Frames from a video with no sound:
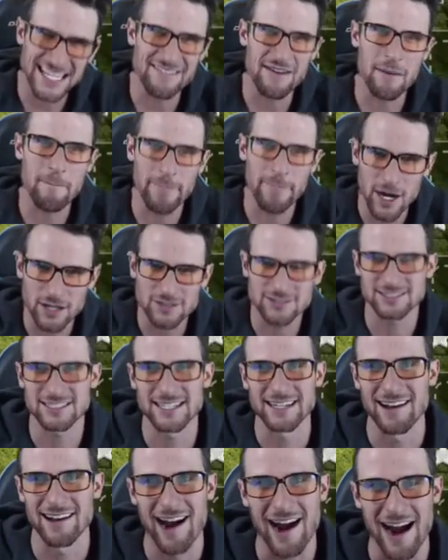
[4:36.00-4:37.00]
even
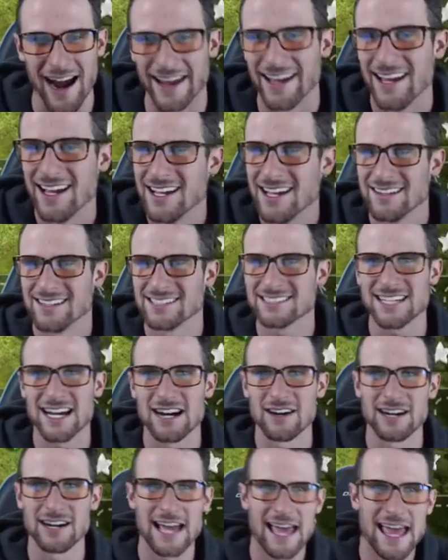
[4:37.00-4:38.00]
boosted. All right, let's
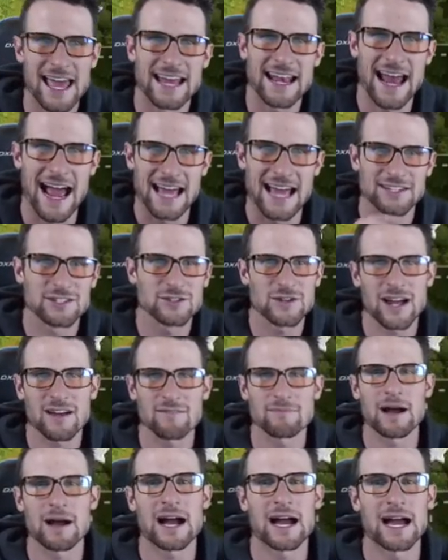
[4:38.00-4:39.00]
go ahead. I do have
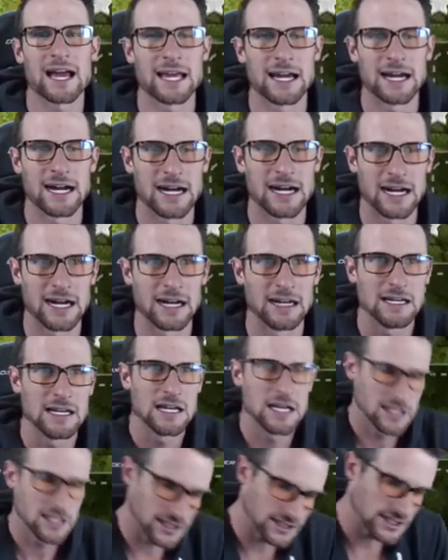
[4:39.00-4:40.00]
my,
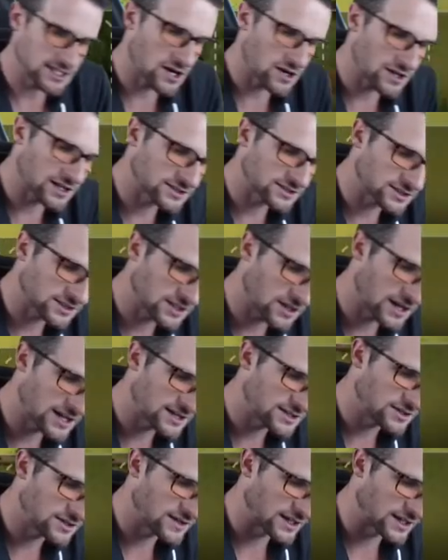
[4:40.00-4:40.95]
you know what, let's just go ahead and do